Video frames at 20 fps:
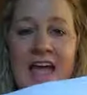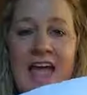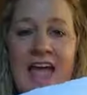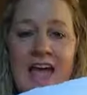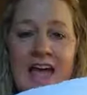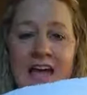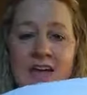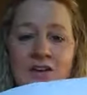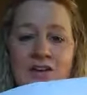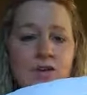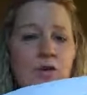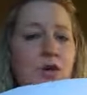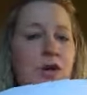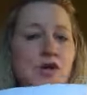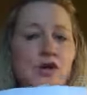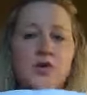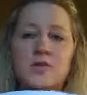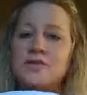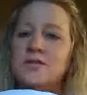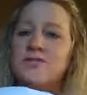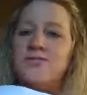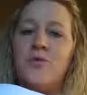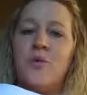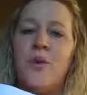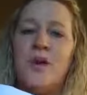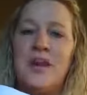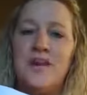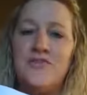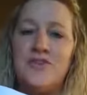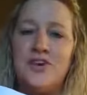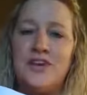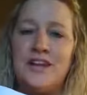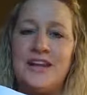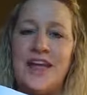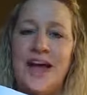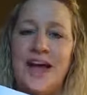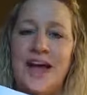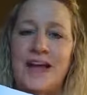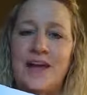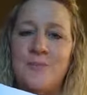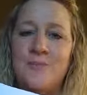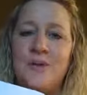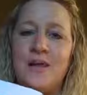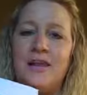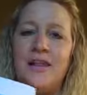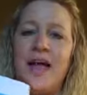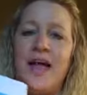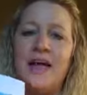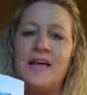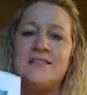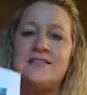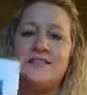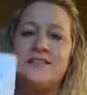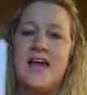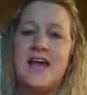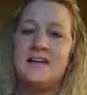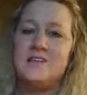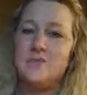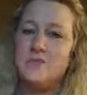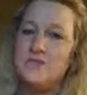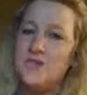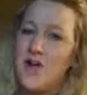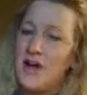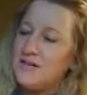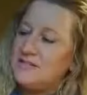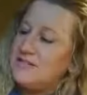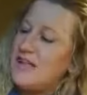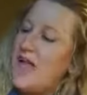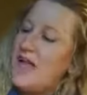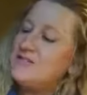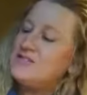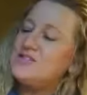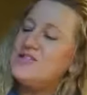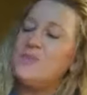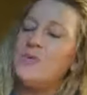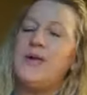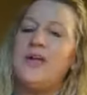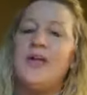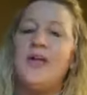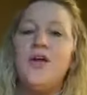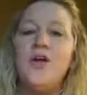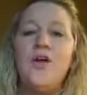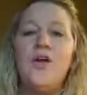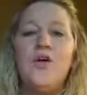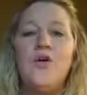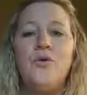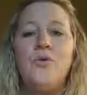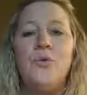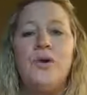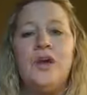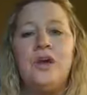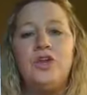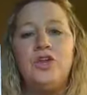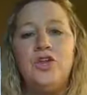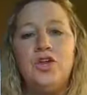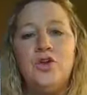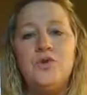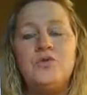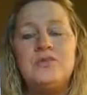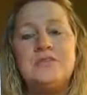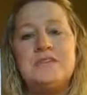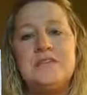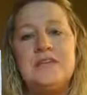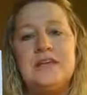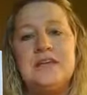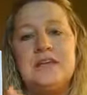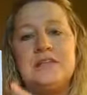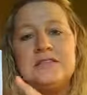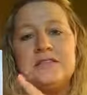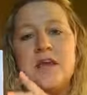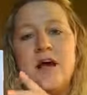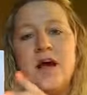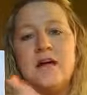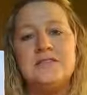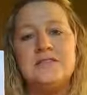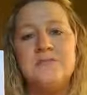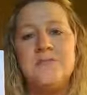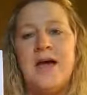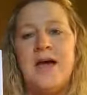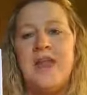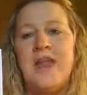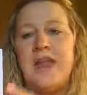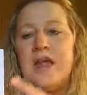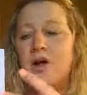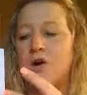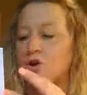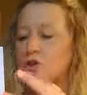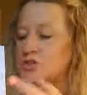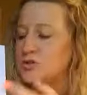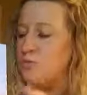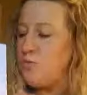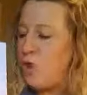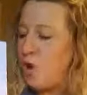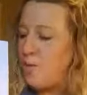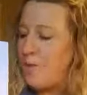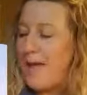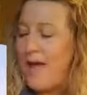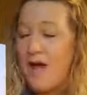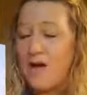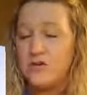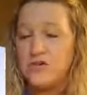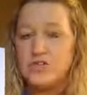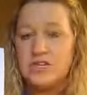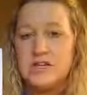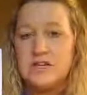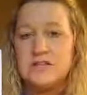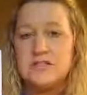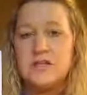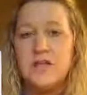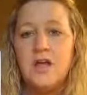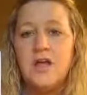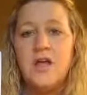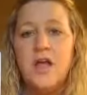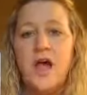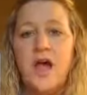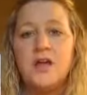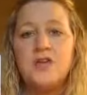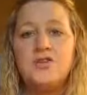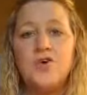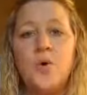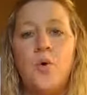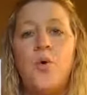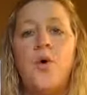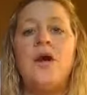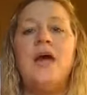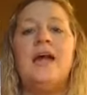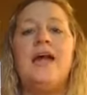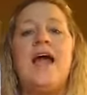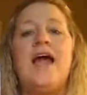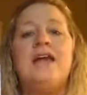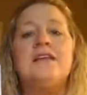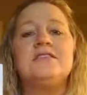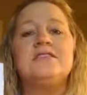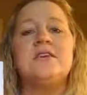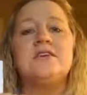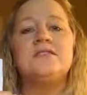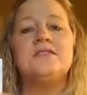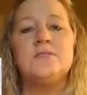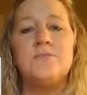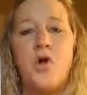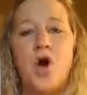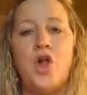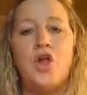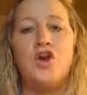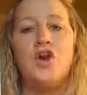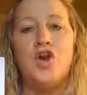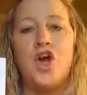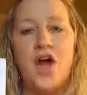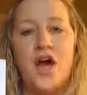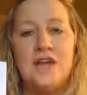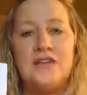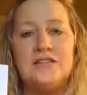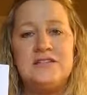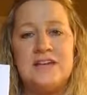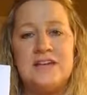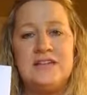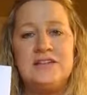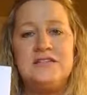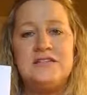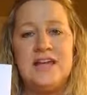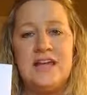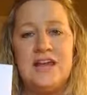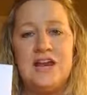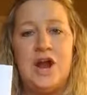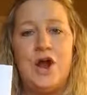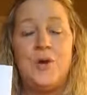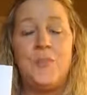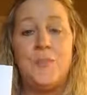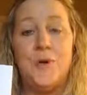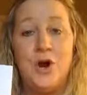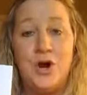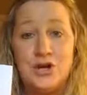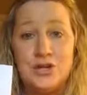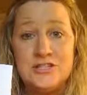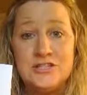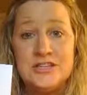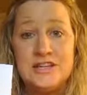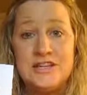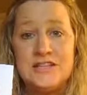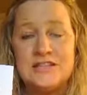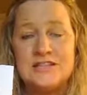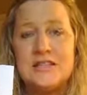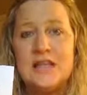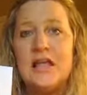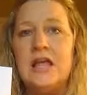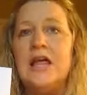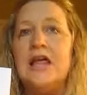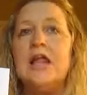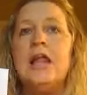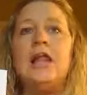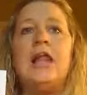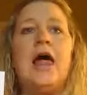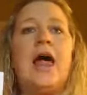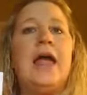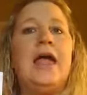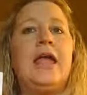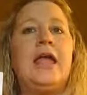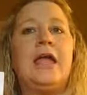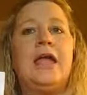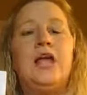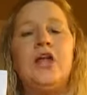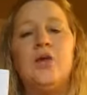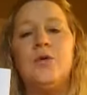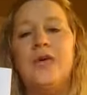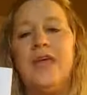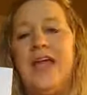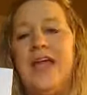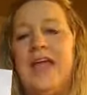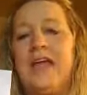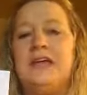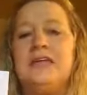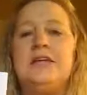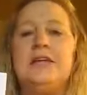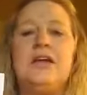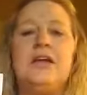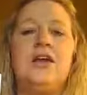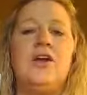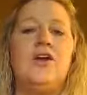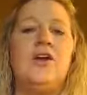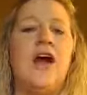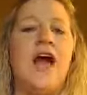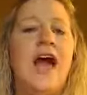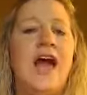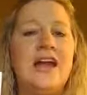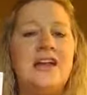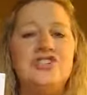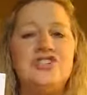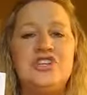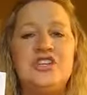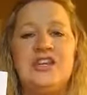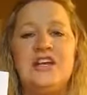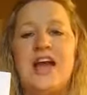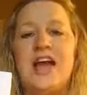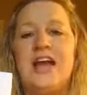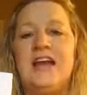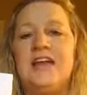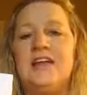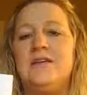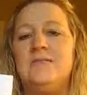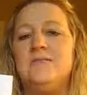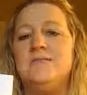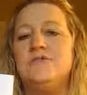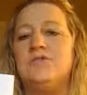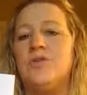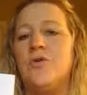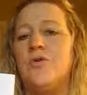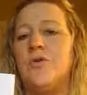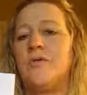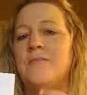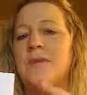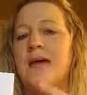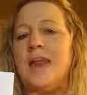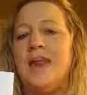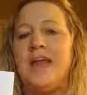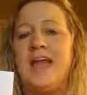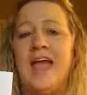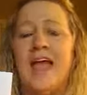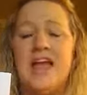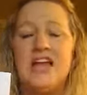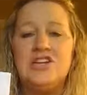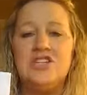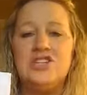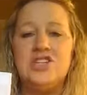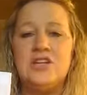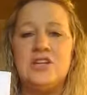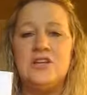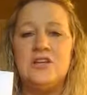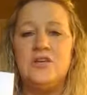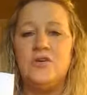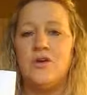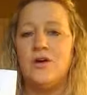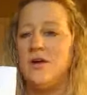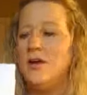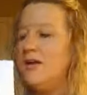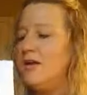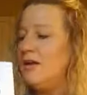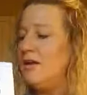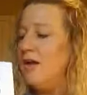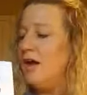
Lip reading: and you can use them for whatever you like. But as we talked last week, we use these cosmetic or small pouches to organize smaller contents in our purses, like, you know, candy or hygiene items or medication or,